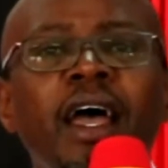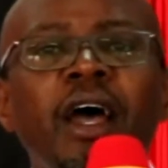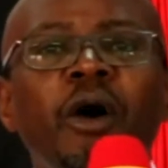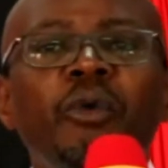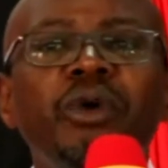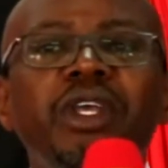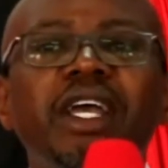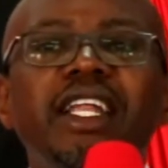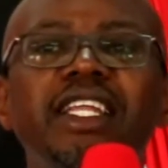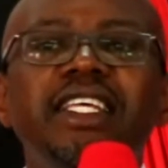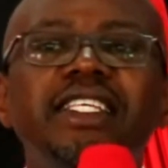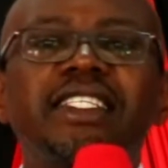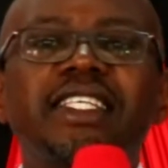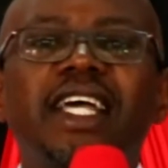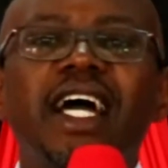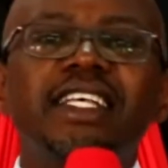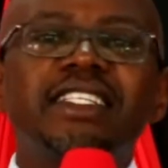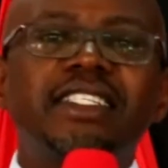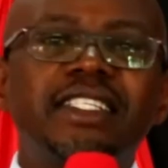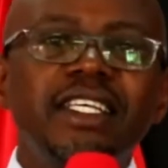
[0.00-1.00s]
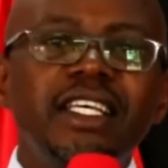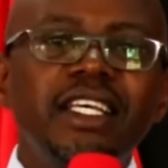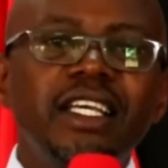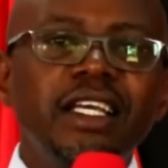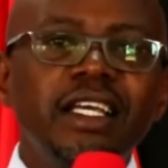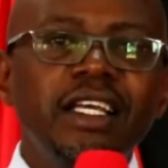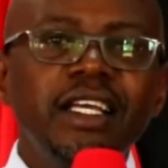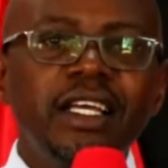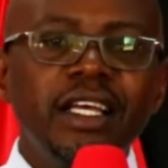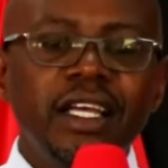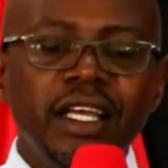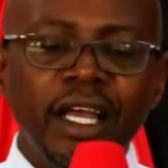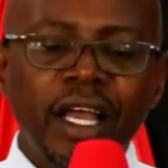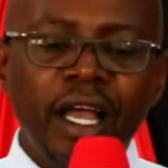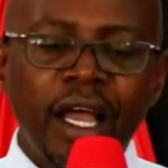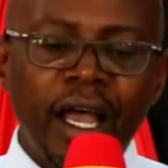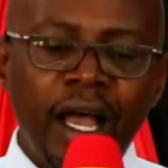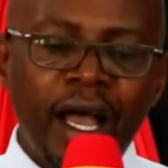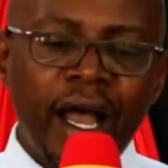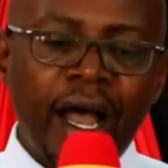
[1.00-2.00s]
We are discussing
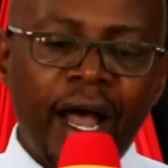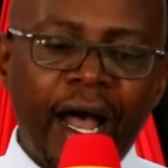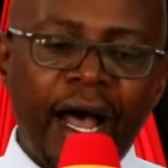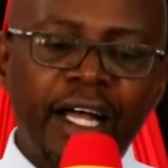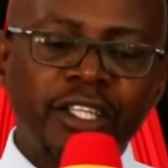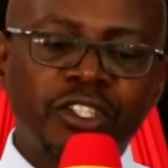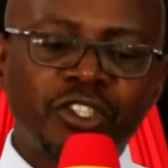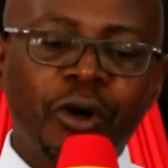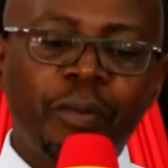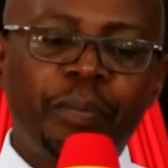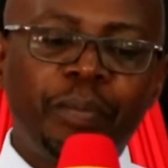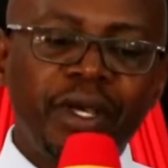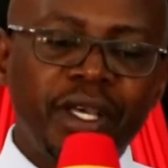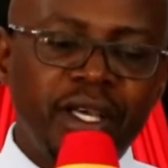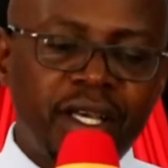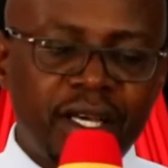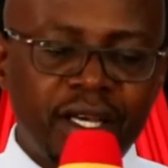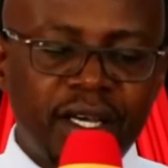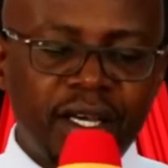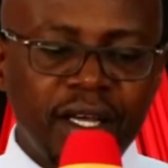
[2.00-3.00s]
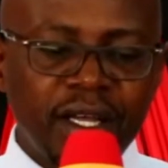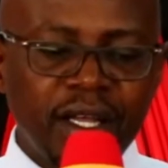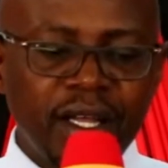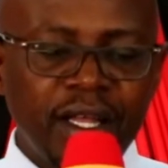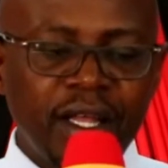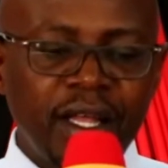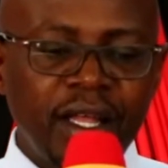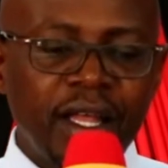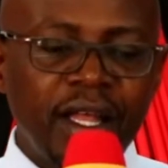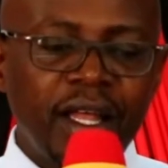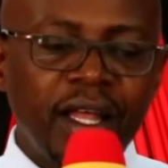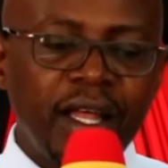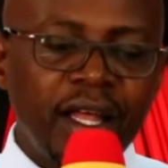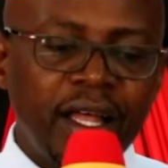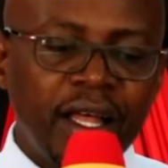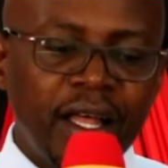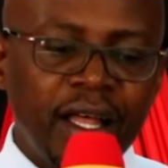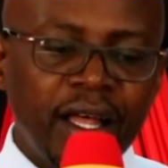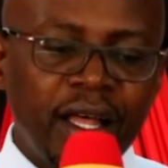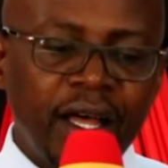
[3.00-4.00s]
a topic,
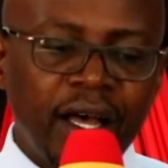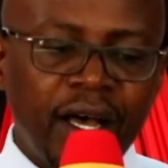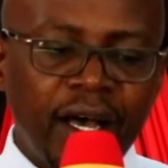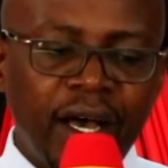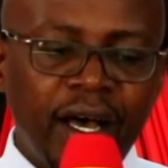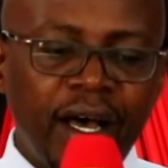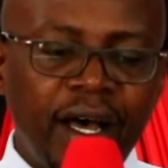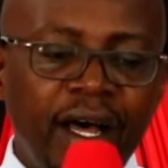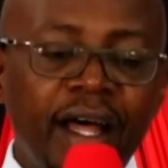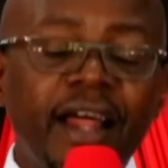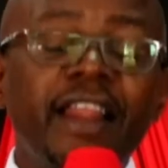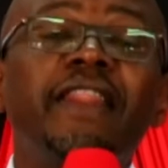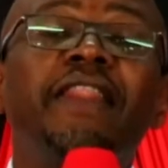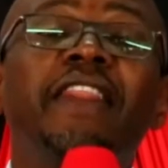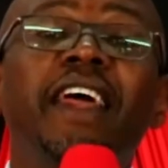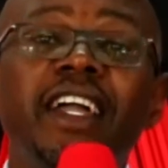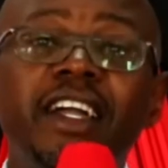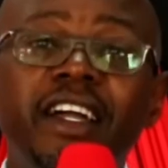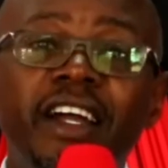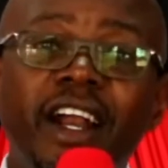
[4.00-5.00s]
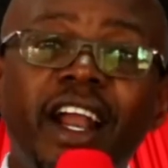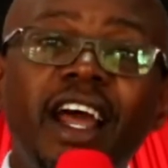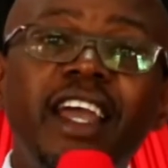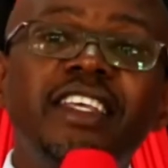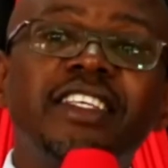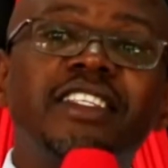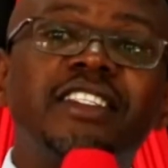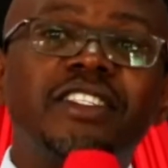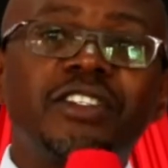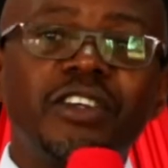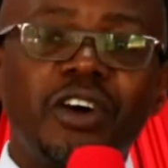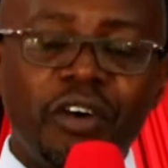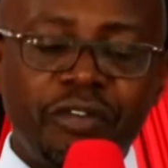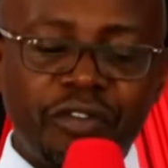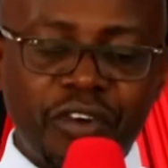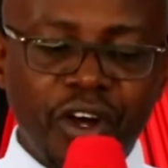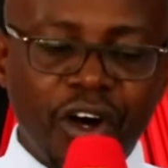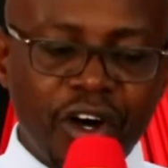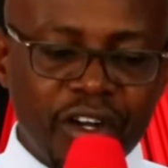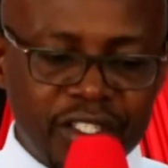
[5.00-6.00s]
uh, the grace of
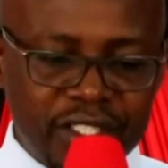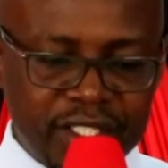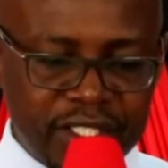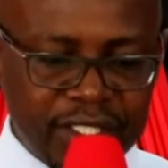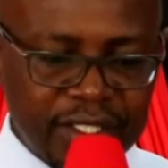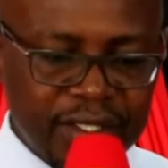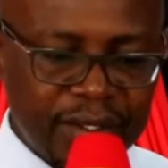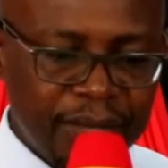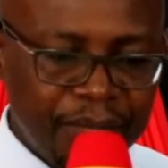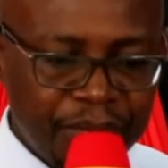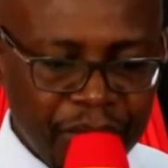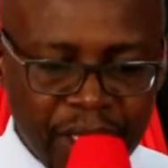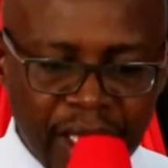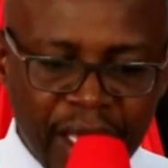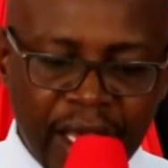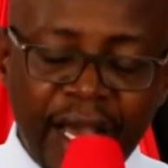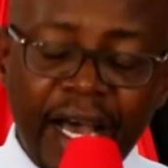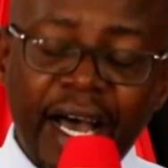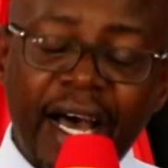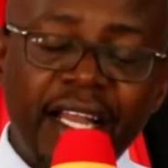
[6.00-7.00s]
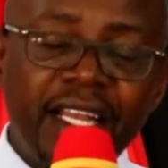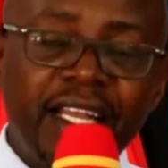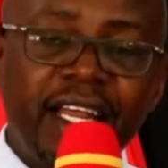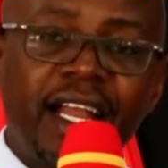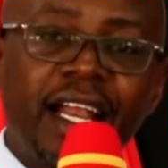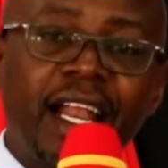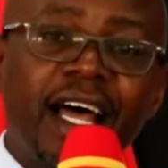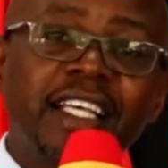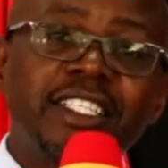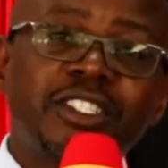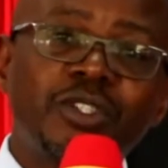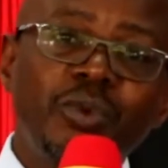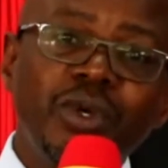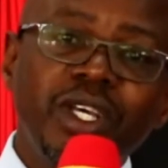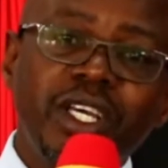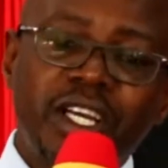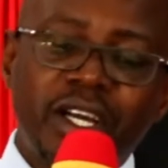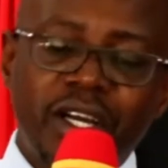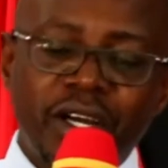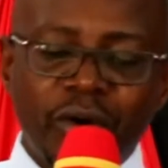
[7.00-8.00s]
God. And uh, last
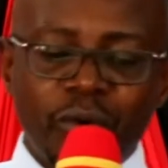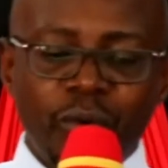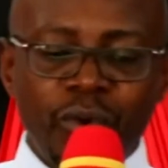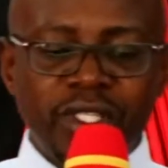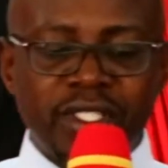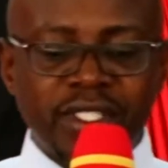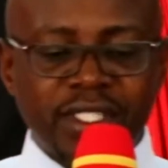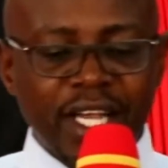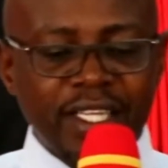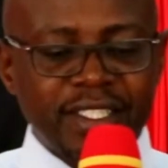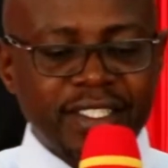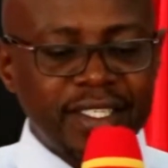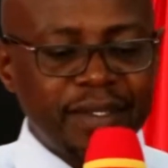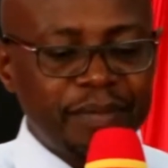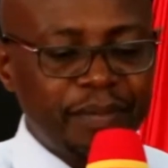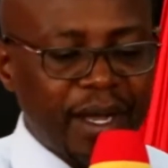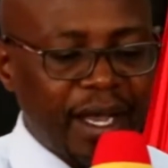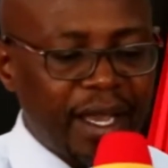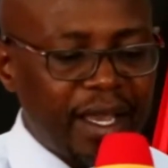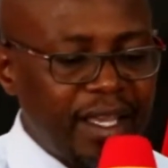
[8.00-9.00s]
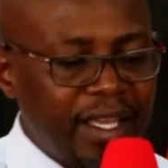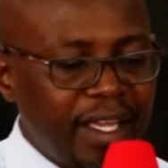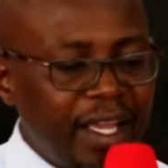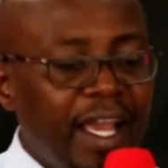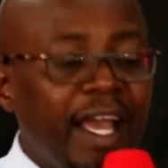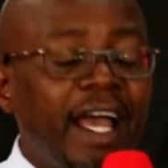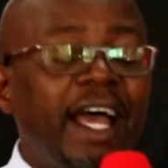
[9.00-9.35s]
week we started by